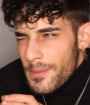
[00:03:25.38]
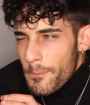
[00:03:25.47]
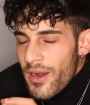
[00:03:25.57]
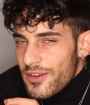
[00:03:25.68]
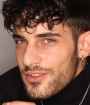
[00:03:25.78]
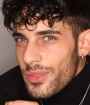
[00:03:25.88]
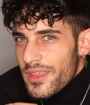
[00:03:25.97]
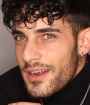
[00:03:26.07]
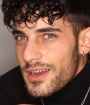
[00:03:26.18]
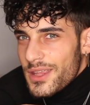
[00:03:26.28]
the person
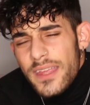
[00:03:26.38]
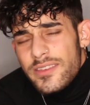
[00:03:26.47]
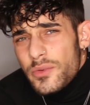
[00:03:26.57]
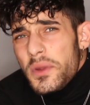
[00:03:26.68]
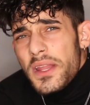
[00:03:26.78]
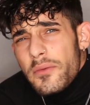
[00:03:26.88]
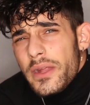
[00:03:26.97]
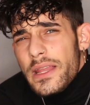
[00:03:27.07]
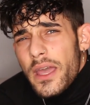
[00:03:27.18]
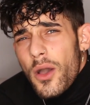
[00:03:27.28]
there. It's
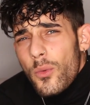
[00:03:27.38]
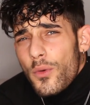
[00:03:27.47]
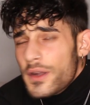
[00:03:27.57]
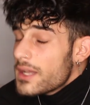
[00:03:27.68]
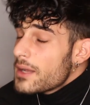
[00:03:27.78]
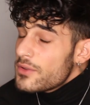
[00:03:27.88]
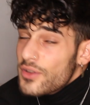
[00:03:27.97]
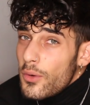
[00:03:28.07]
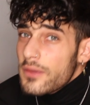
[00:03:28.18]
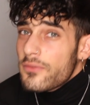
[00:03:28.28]
really awkward, and I'm
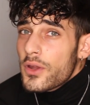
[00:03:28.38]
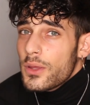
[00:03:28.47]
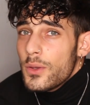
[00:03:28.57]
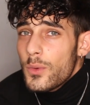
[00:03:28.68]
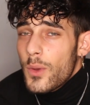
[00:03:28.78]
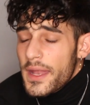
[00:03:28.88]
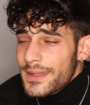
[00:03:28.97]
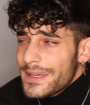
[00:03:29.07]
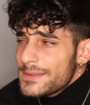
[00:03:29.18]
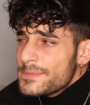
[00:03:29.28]
sorry for you, and
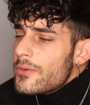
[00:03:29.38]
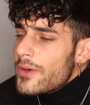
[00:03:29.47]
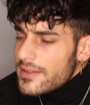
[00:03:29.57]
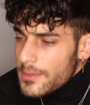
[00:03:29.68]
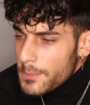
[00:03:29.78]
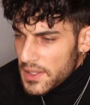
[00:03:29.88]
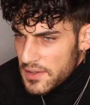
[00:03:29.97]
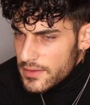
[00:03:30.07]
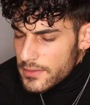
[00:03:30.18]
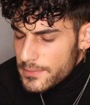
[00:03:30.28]
rest in
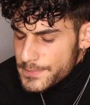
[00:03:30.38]
peace.